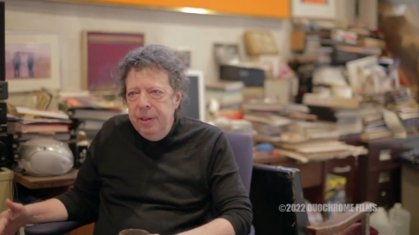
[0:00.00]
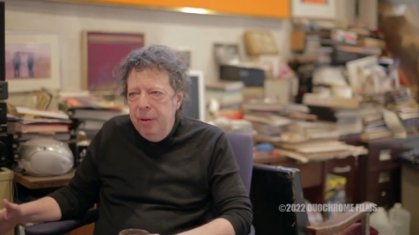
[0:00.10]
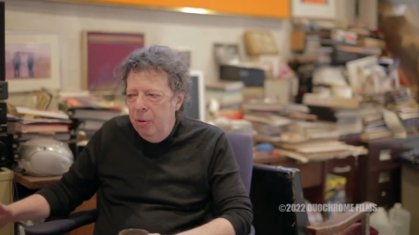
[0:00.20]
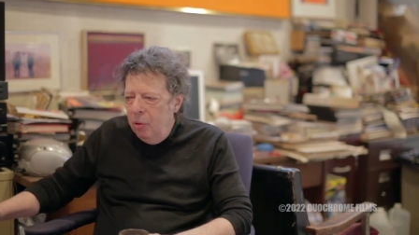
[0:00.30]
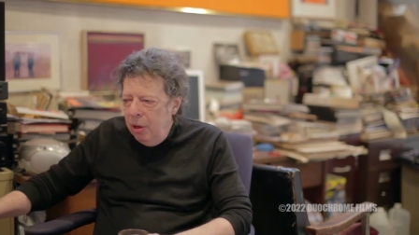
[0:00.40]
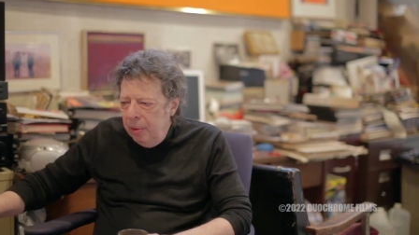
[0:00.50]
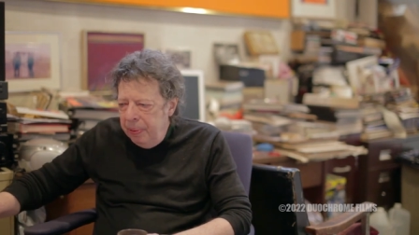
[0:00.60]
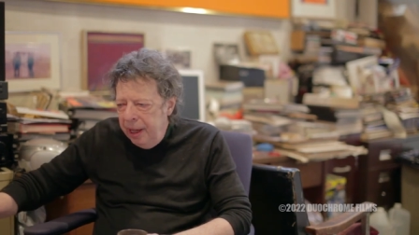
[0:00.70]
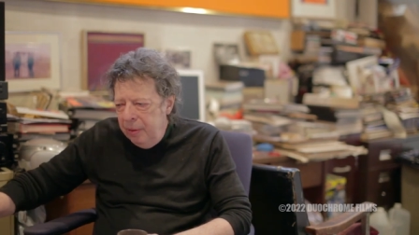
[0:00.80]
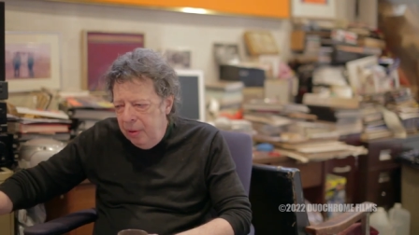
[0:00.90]
They were oil
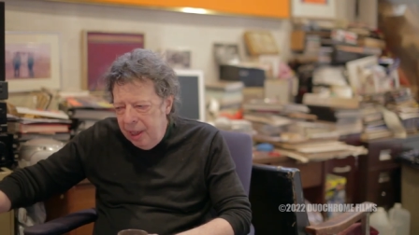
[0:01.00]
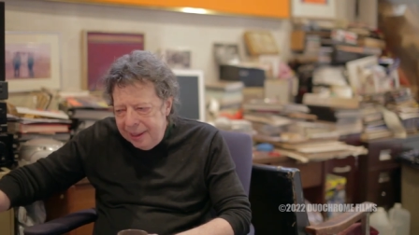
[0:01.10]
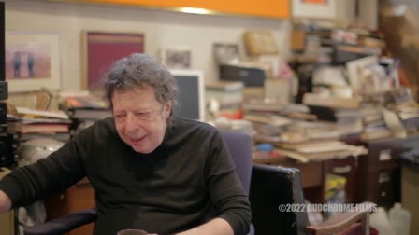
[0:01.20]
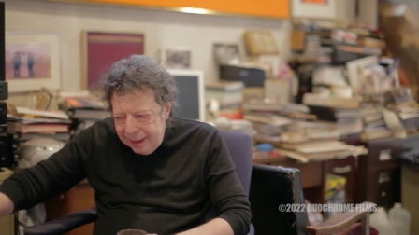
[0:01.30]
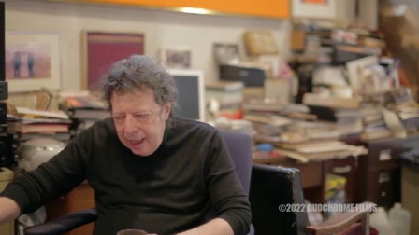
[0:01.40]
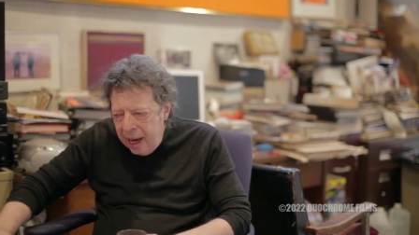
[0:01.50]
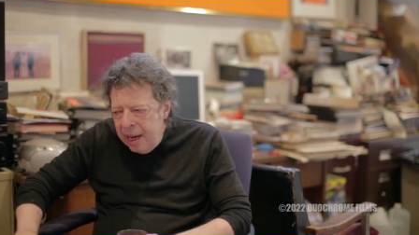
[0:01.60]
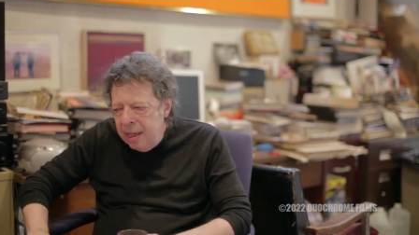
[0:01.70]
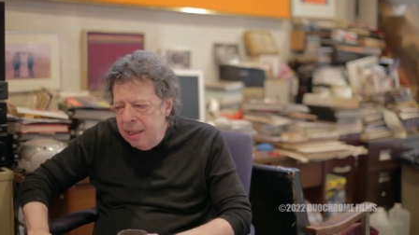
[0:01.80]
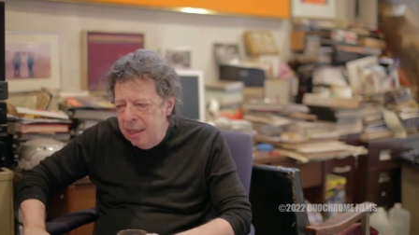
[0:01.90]
paint where I
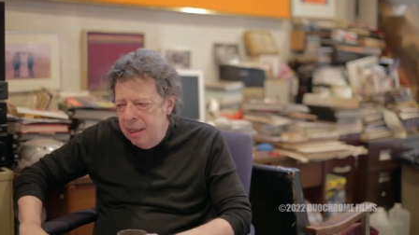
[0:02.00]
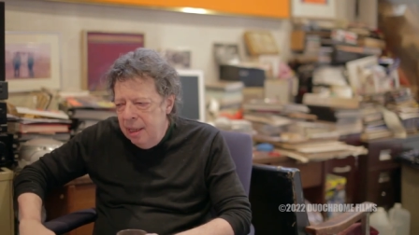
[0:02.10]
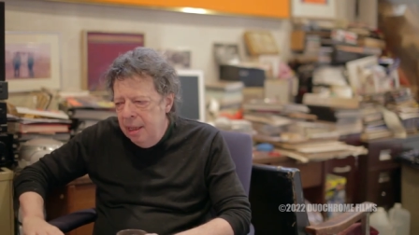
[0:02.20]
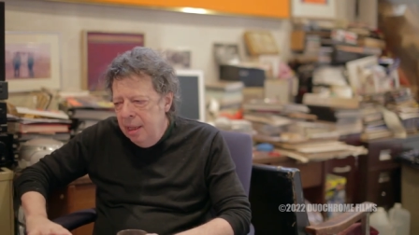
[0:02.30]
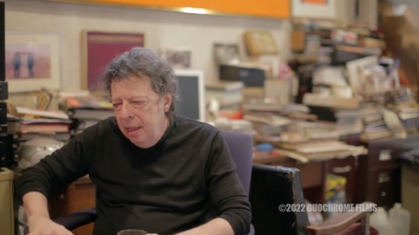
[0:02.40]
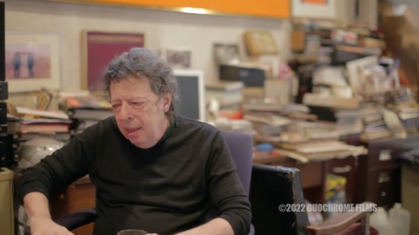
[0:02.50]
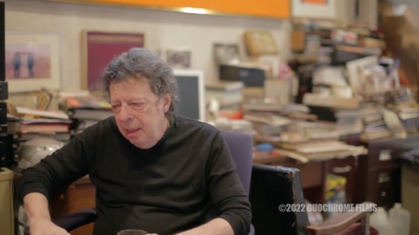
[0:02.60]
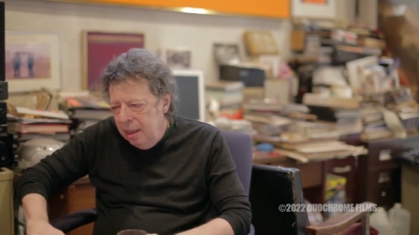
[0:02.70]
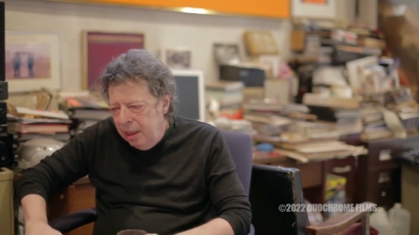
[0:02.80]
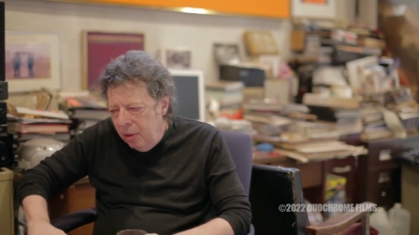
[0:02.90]
stained
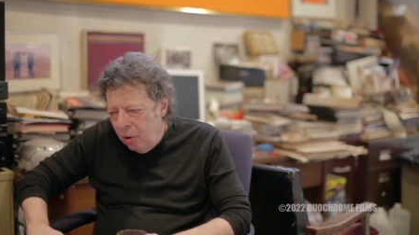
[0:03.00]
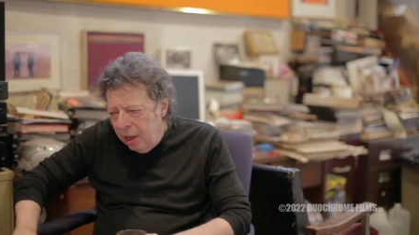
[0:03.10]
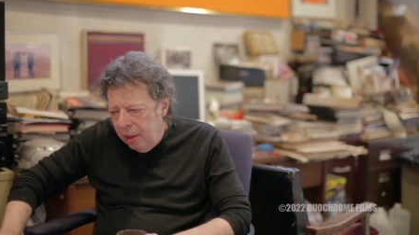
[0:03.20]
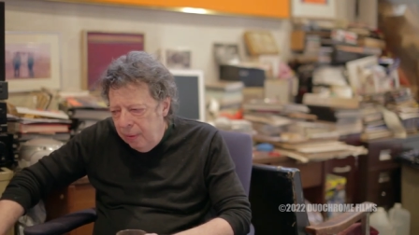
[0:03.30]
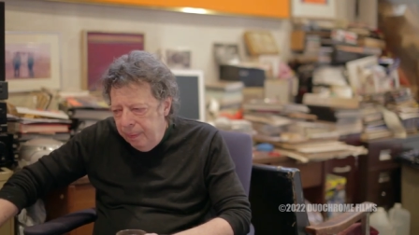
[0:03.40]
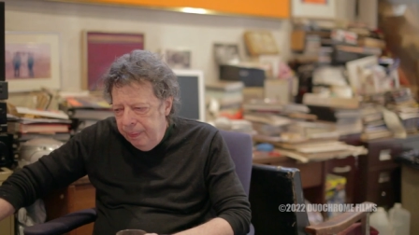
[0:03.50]
the oil.